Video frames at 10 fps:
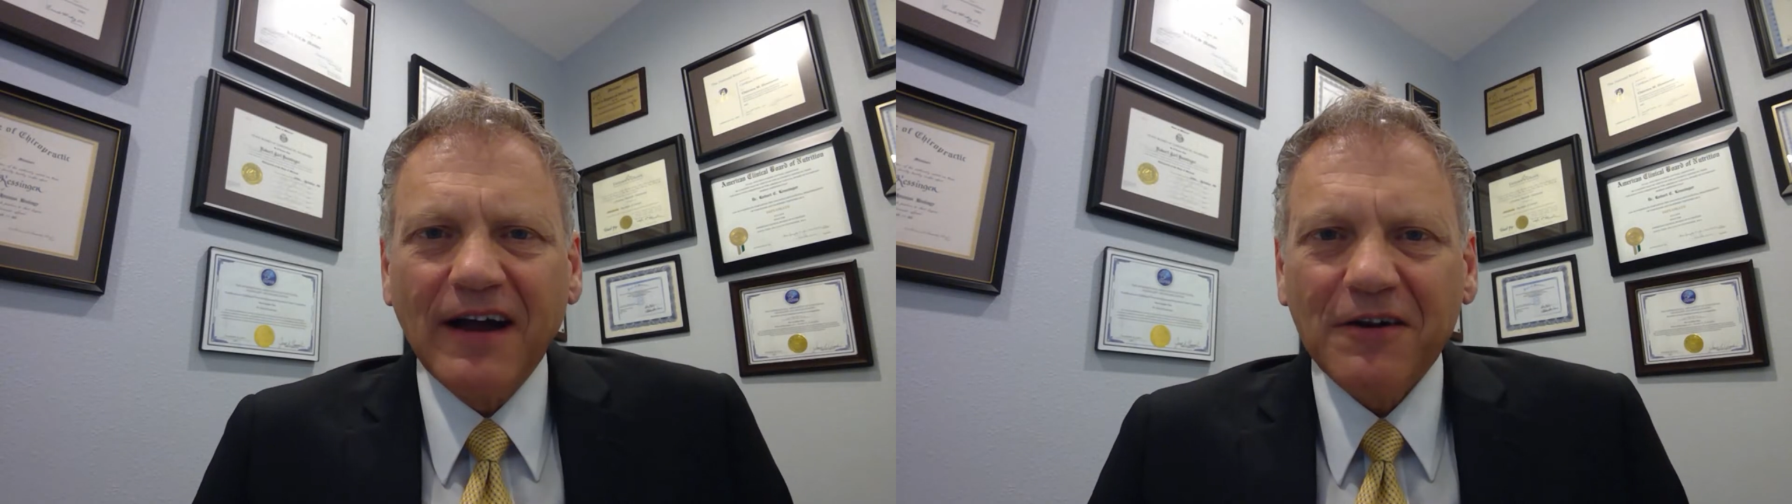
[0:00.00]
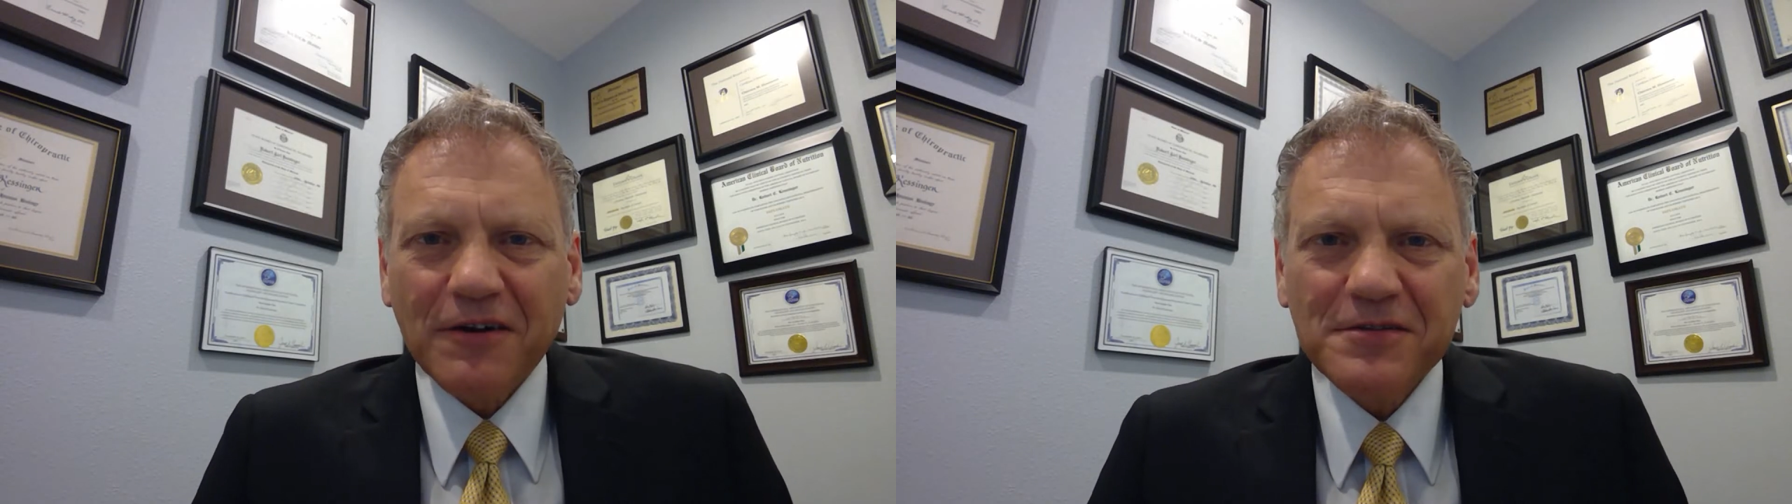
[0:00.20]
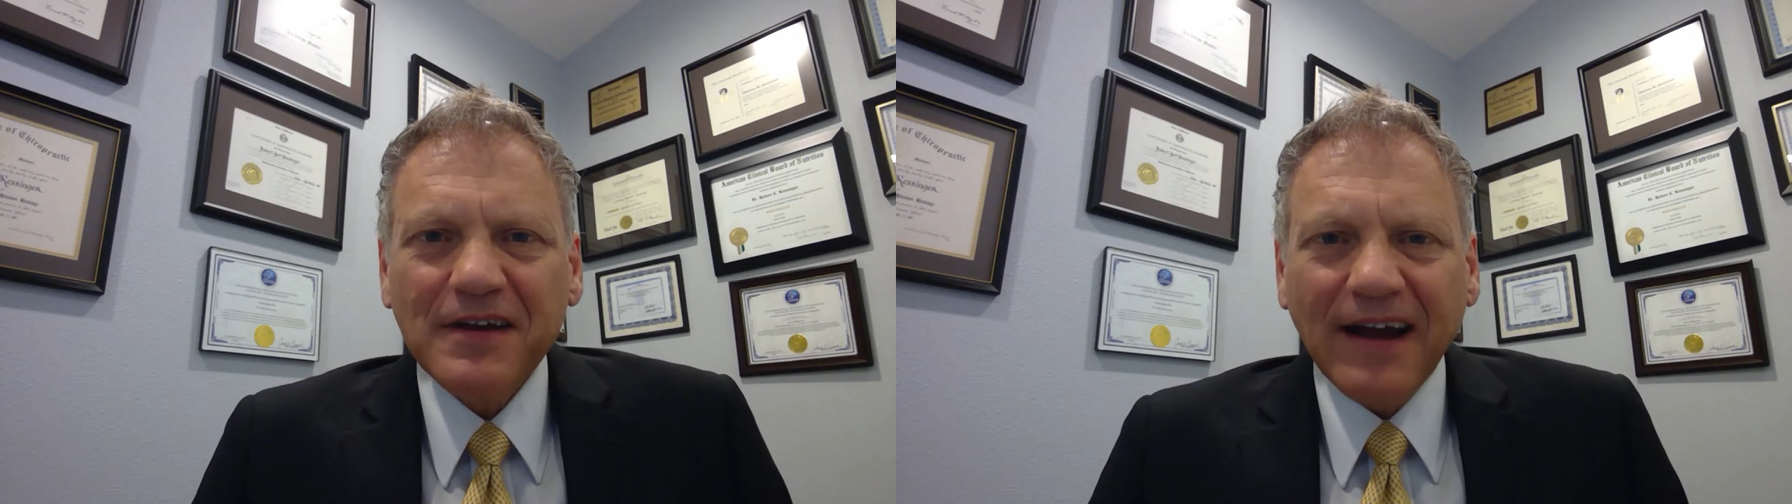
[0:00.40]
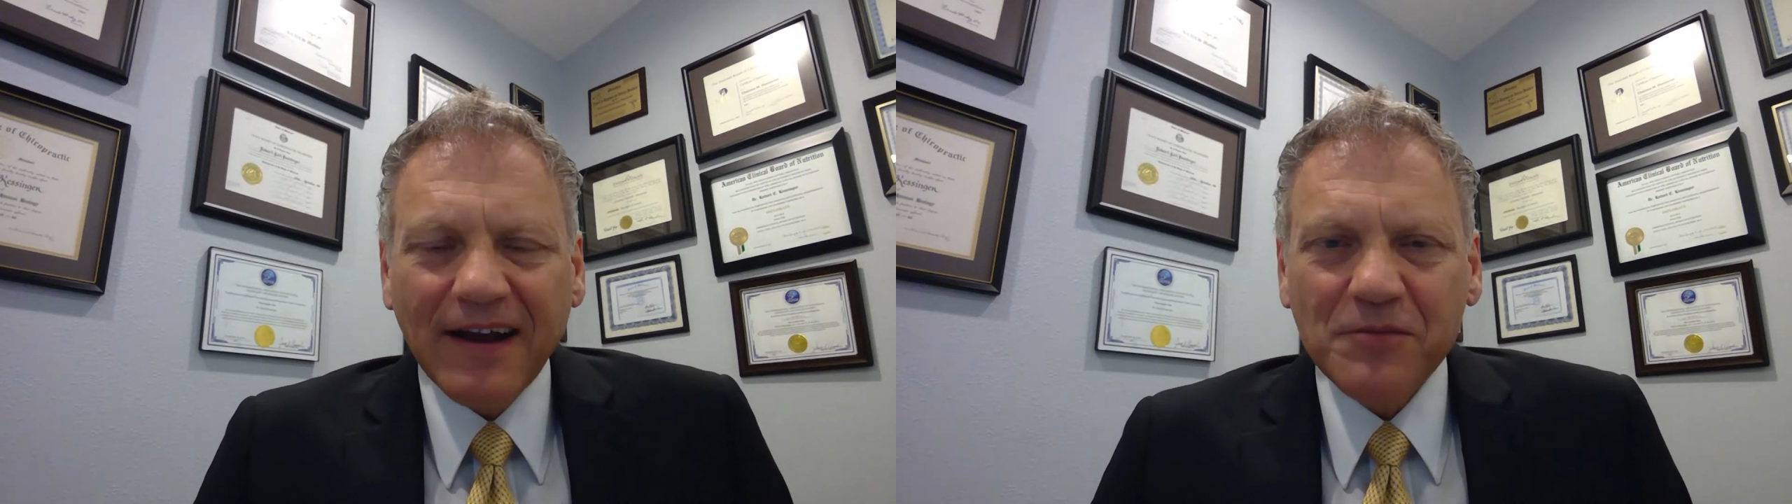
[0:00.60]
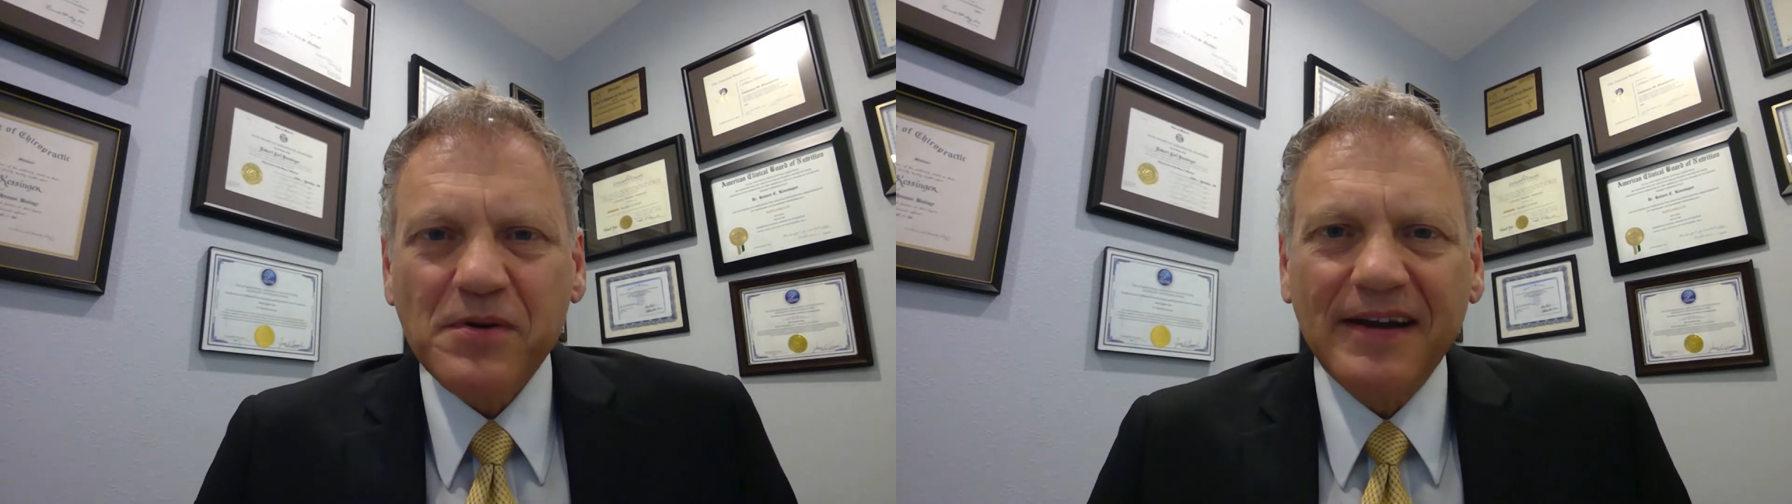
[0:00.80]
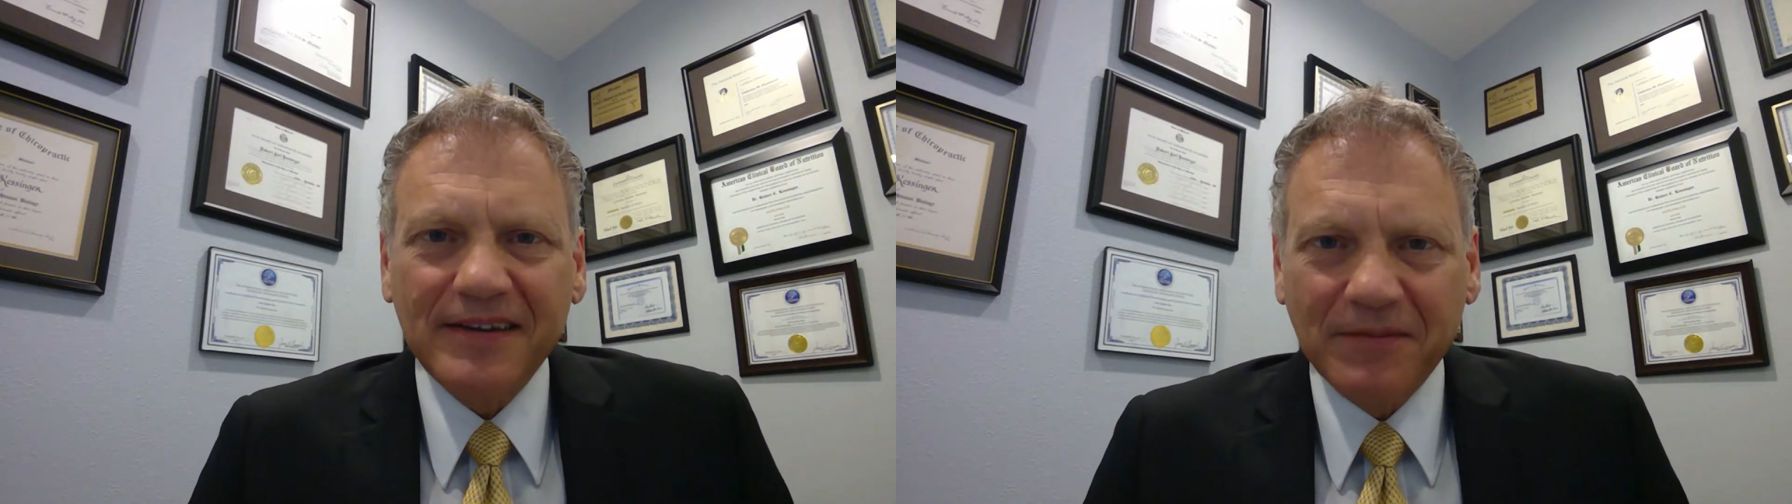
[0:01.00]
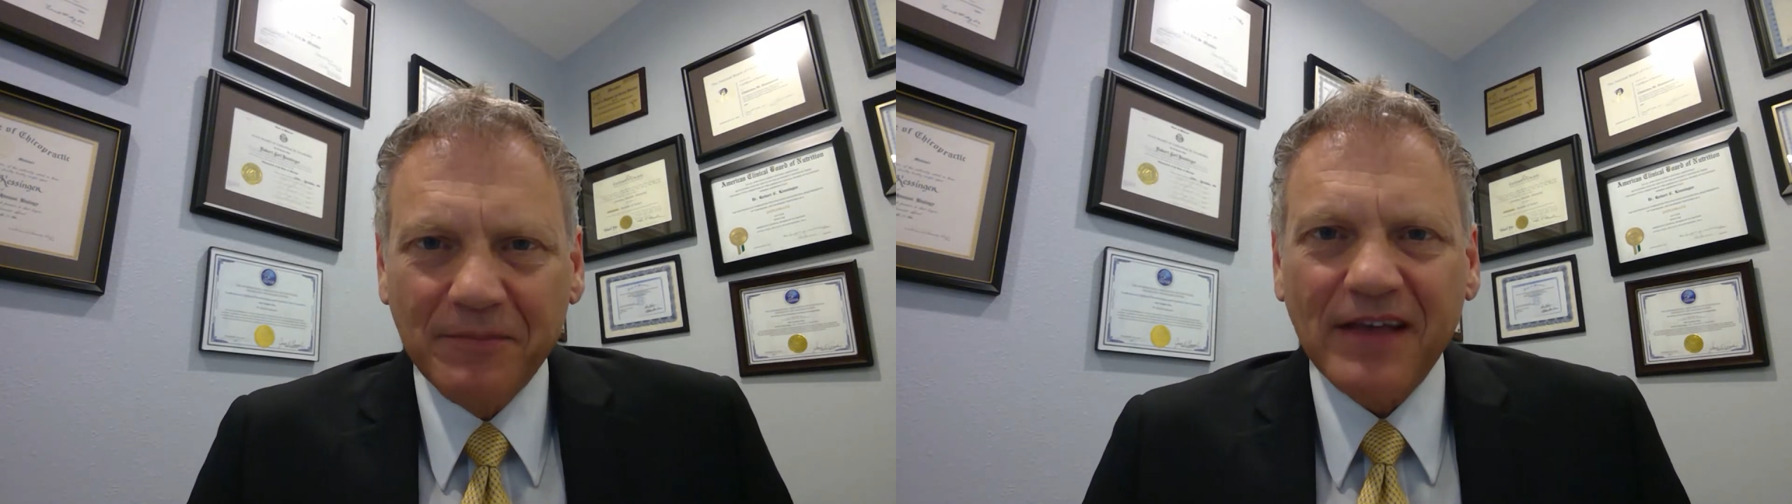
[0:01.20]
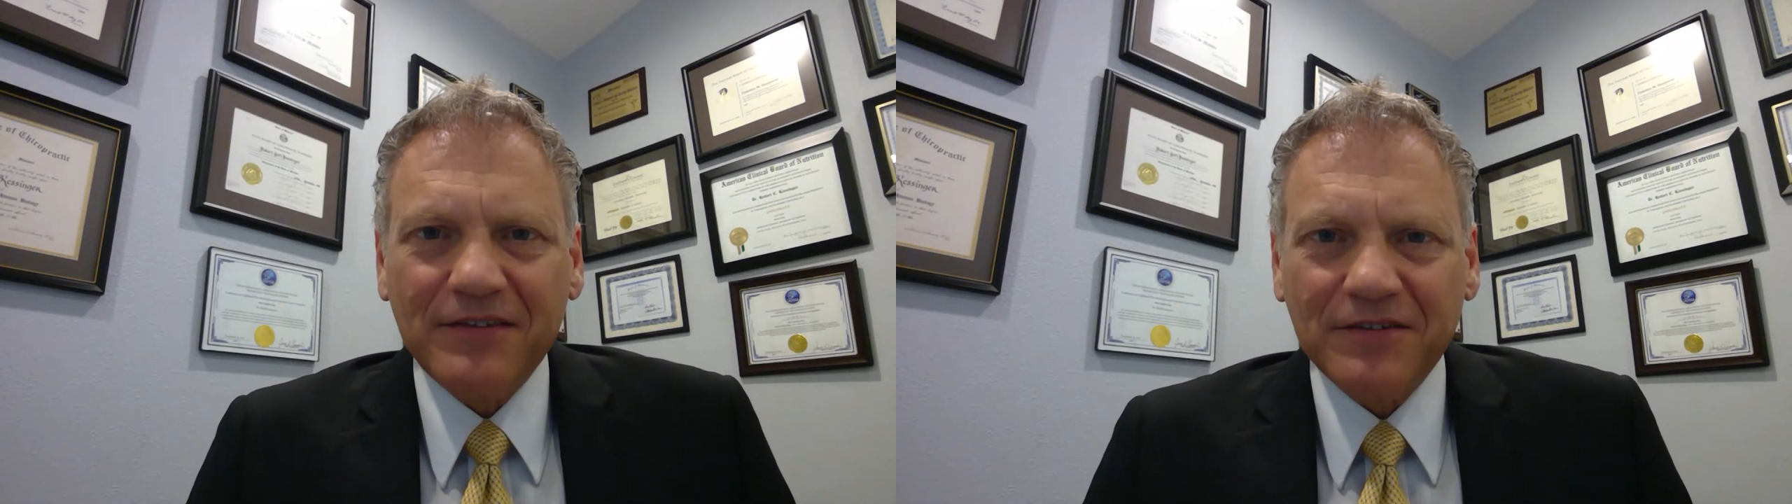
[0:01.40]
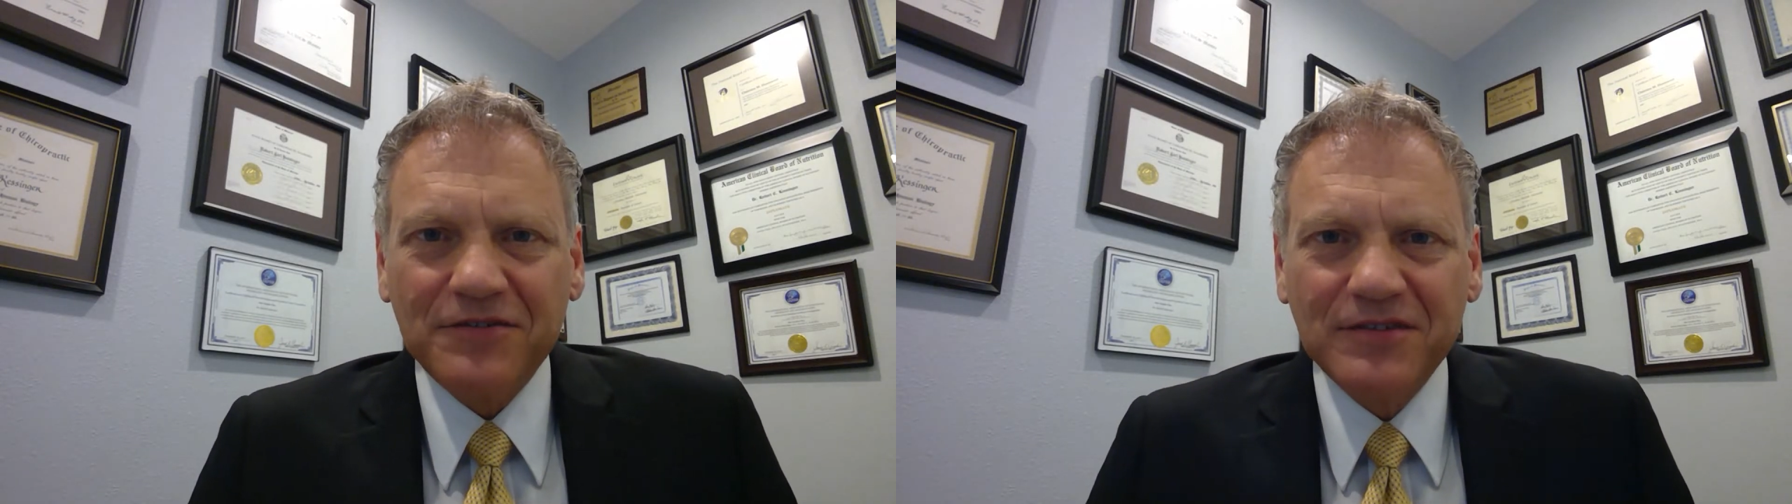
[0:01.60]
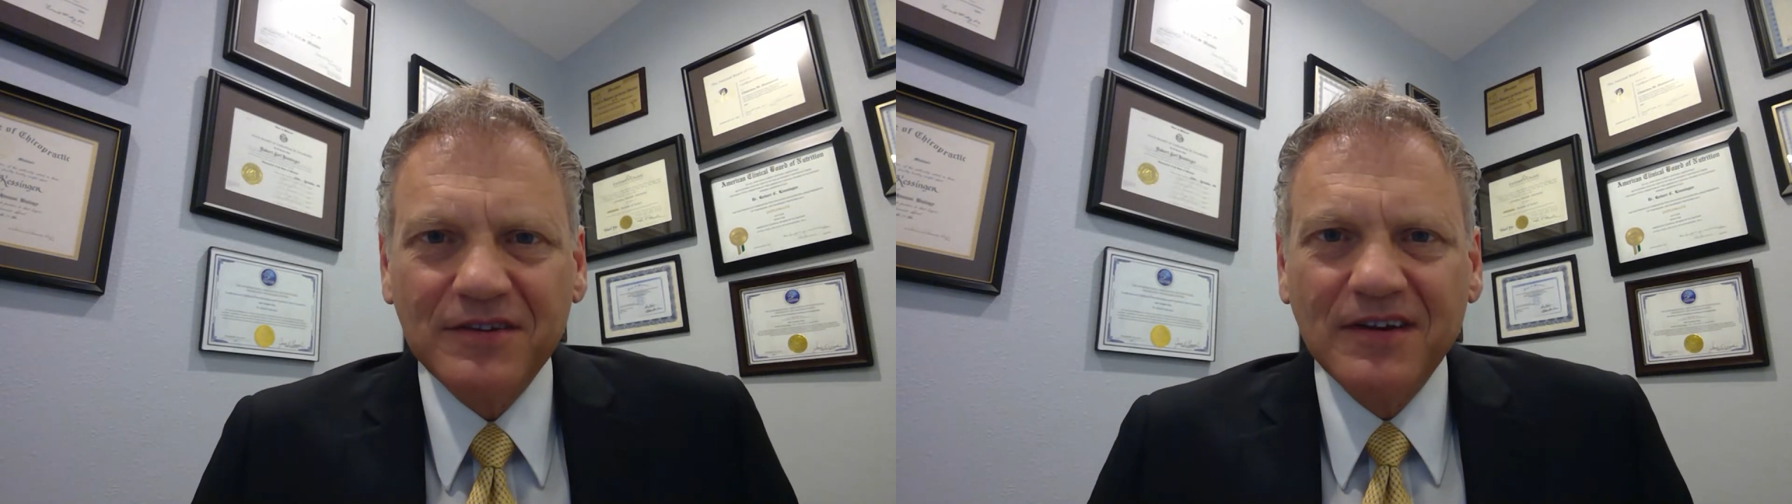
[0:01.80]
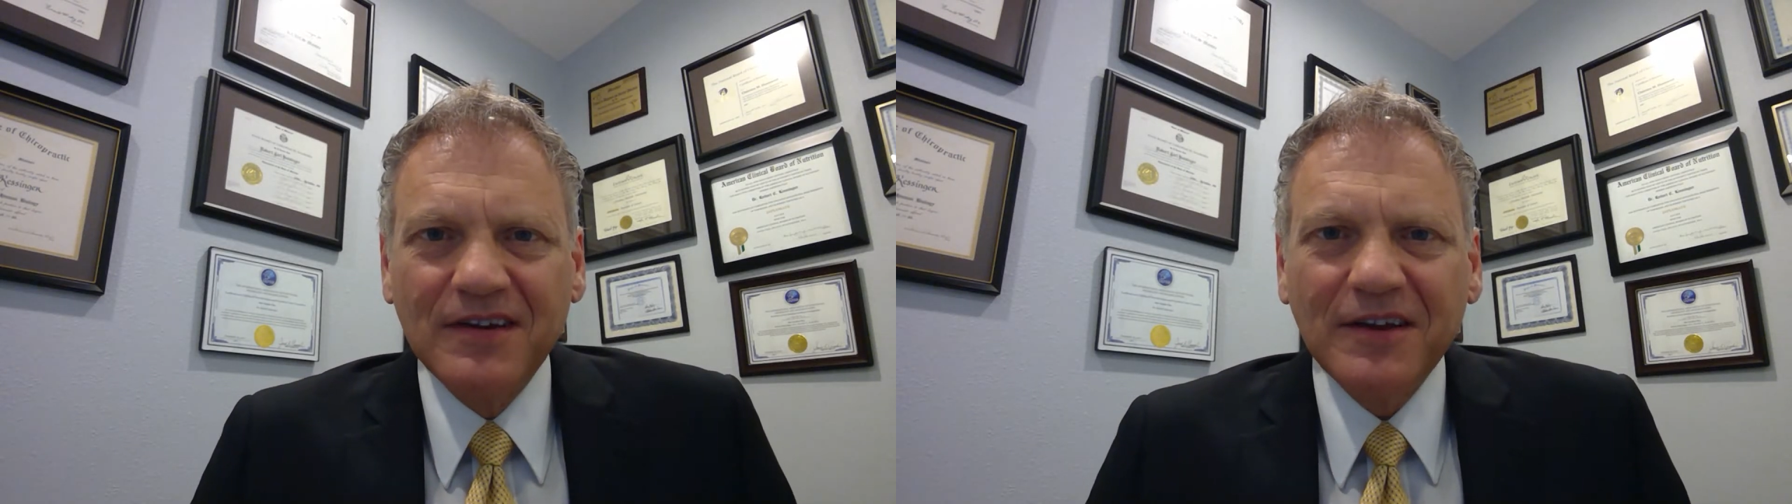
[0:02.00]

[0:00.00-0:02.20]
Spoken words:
I heard the chiropractic message.